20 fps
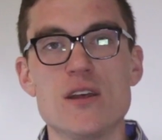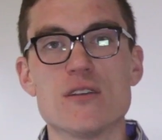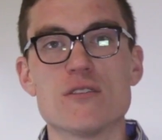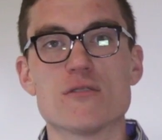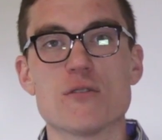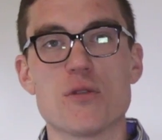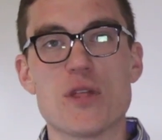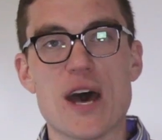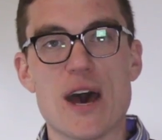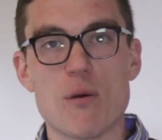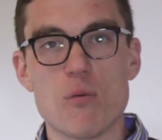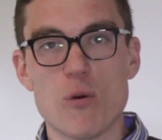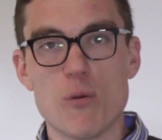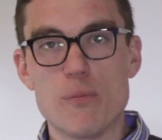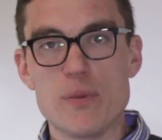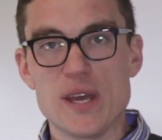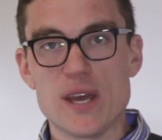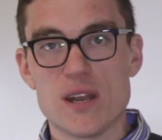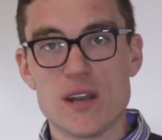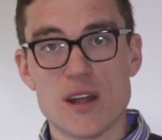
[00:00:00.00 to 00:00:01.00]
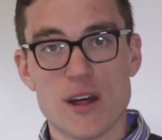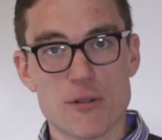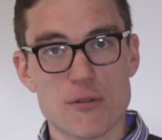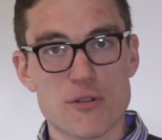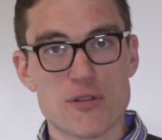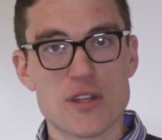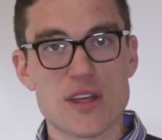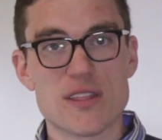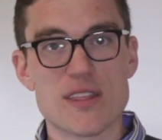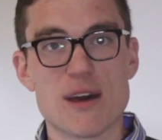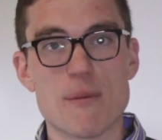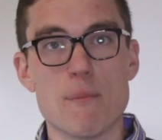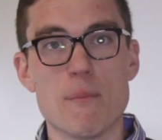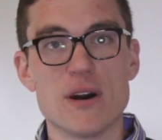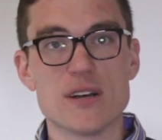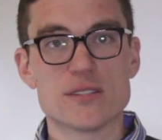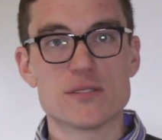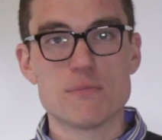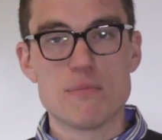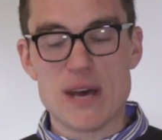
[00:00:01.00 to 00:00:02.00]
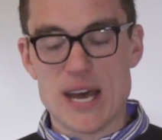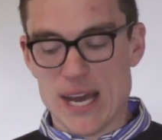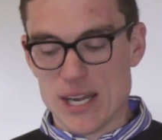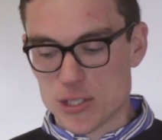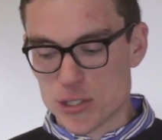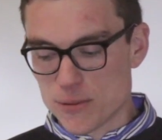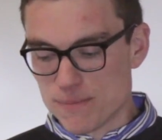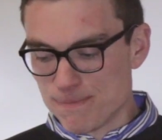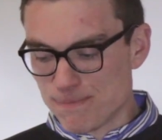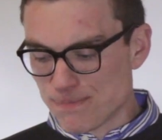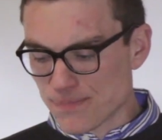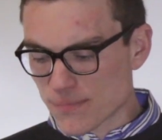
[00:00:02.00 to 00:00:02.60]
So that will be another thing that must match.